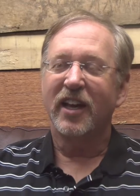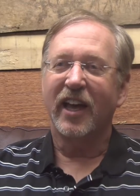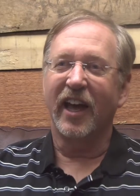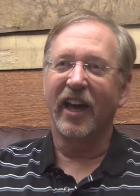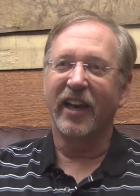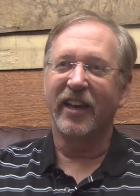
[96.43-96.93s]

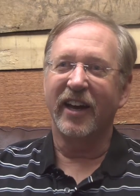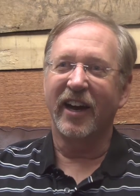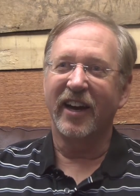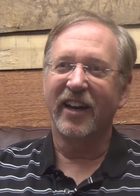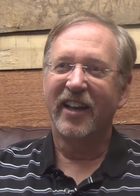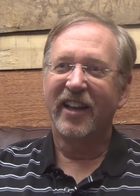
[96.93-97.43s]
and
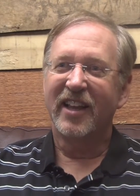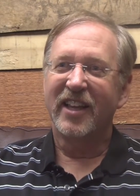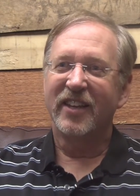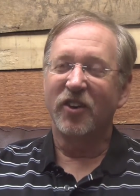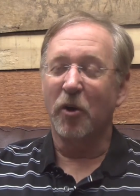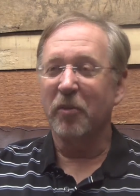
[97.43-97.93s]

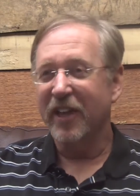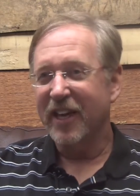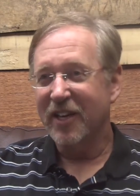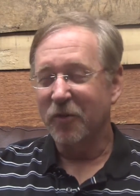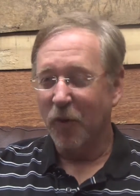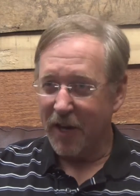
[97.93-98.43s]

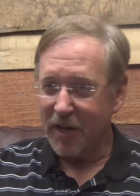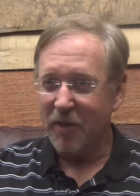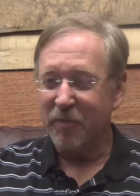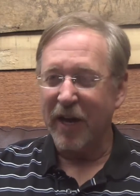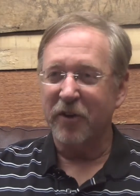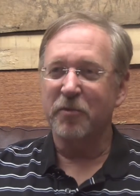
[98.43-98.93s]
normally one of the
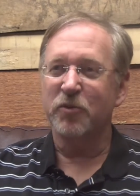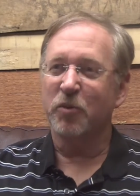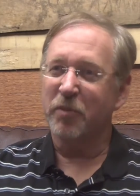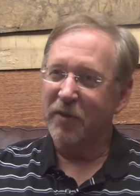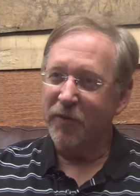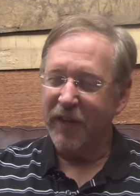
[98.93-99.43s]
bedrooms would
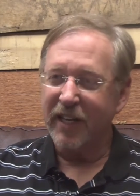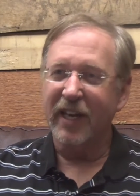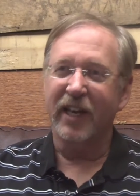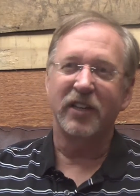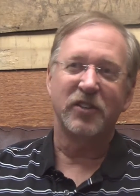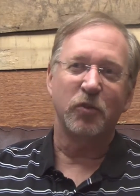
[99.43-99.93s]
be for the
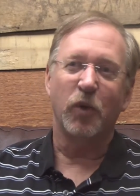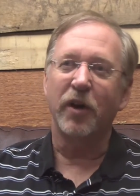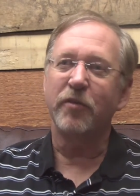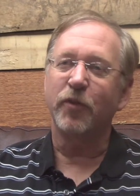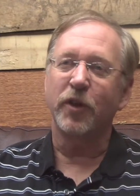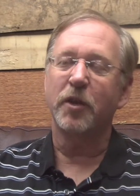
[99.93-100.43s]
kids and
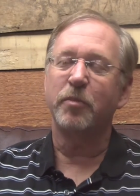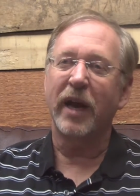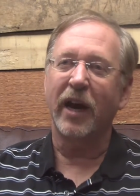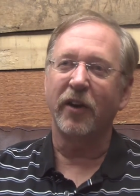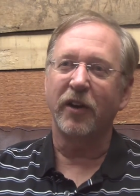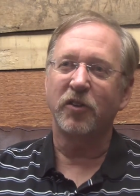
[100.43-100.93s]
one for the
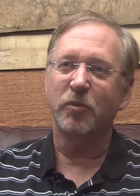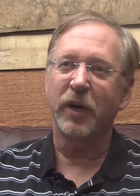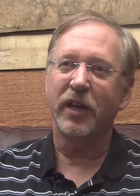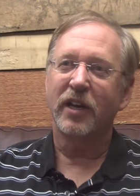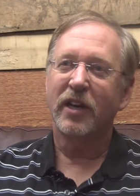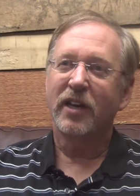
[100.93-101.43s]
parents.
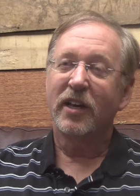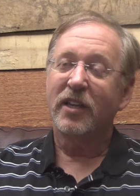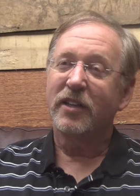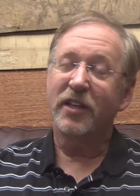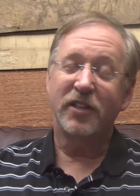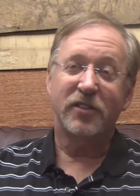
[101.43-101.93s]
But
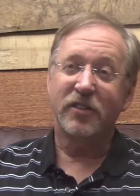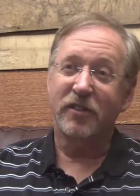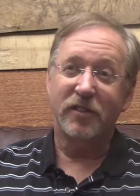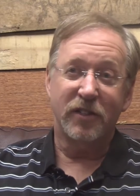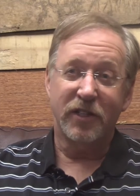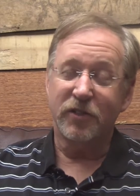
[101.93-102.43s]

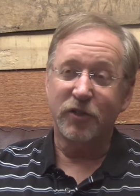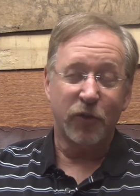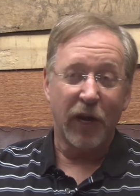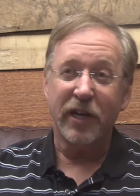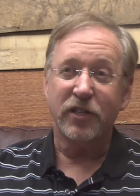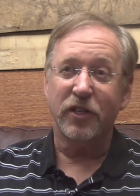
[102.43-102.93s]
these
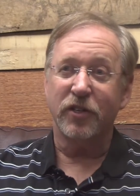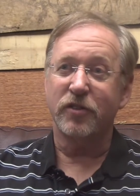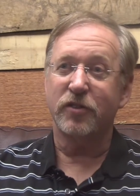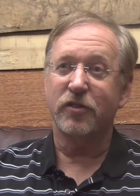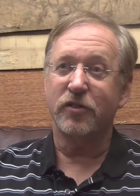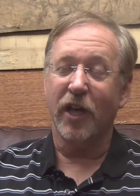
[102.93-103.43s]

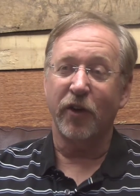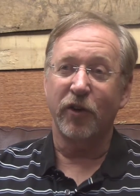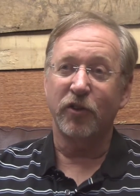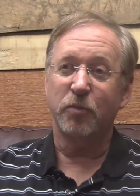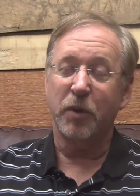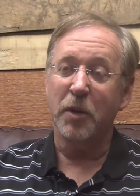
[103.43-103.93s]
gracious,
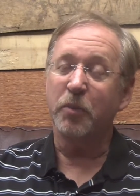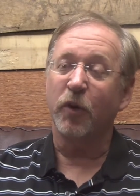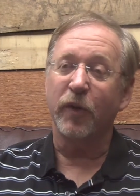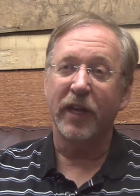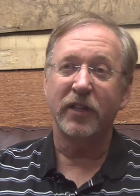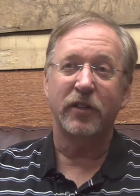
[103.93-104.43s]
generous
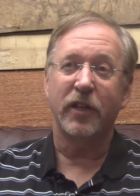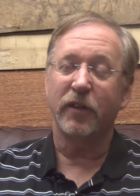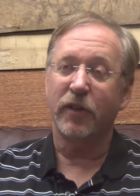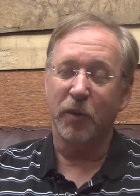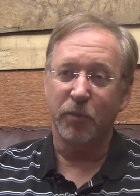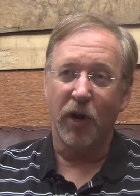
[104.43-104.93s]
people,
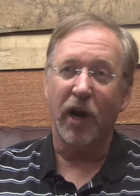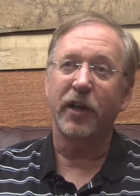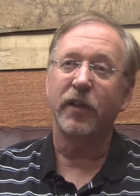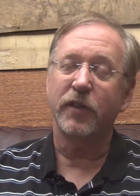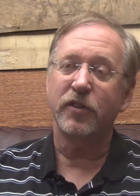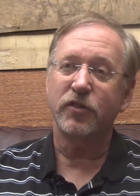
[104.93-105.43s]
they brought
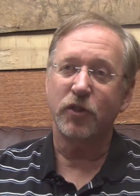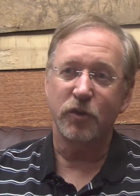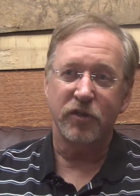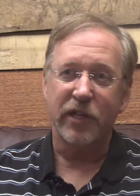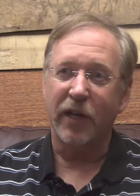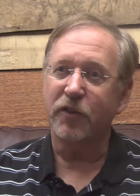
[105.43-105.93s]
in these
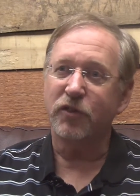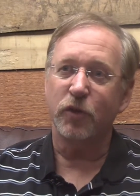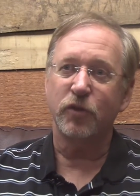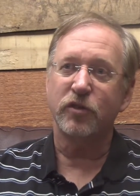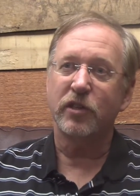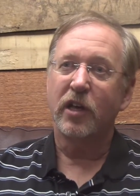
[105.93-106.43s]
students, had the
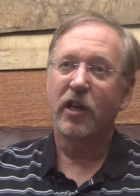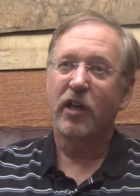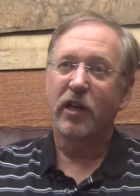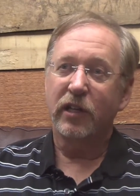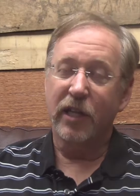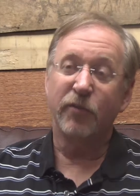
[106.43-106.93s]
students
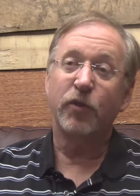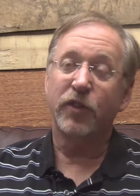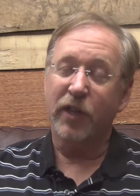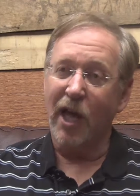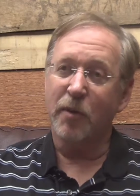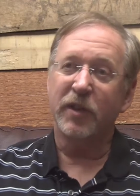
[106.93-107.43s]
live with
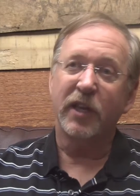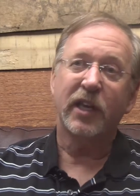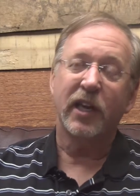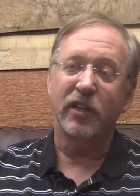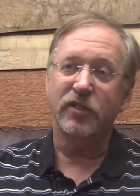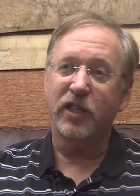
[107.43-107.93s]
them, and the
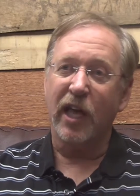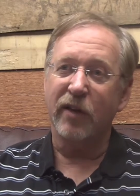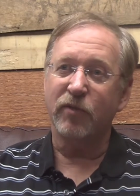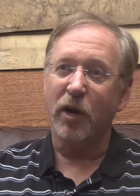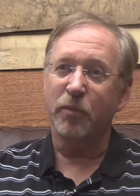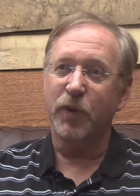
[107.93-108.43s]
kids
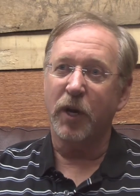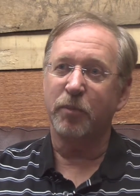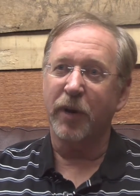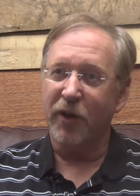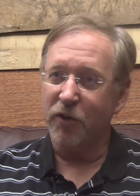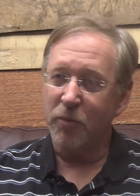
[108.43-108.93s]
gave up their
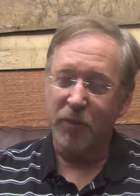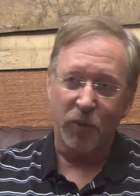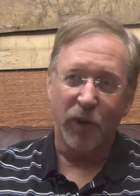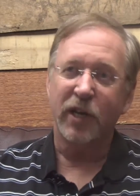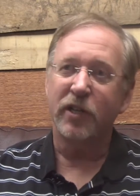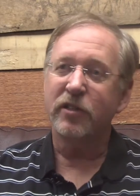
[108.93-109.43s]
bedroom and
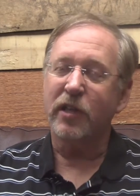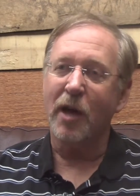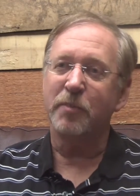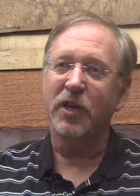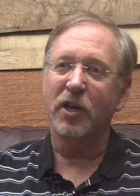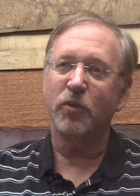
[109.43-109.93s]
went and
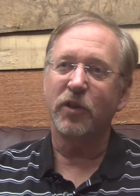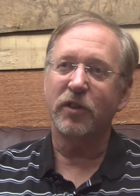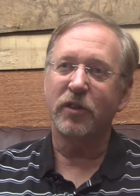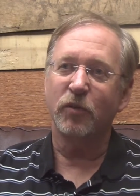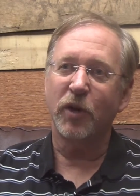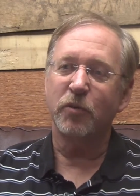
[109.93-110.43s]
slept in
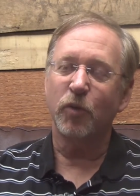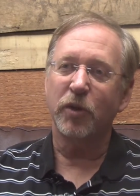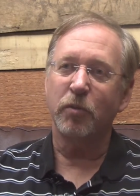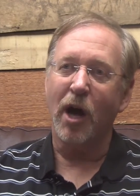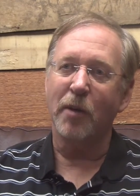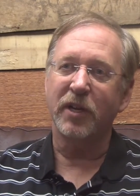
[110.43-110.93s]

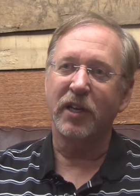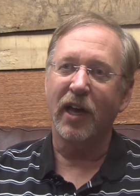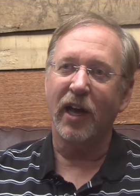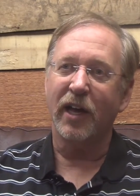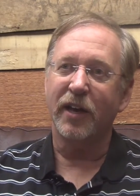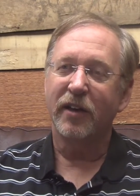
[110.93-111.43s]
with mom and
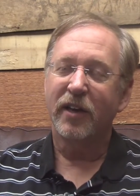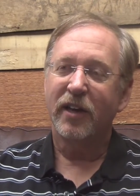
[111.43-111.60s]
dad.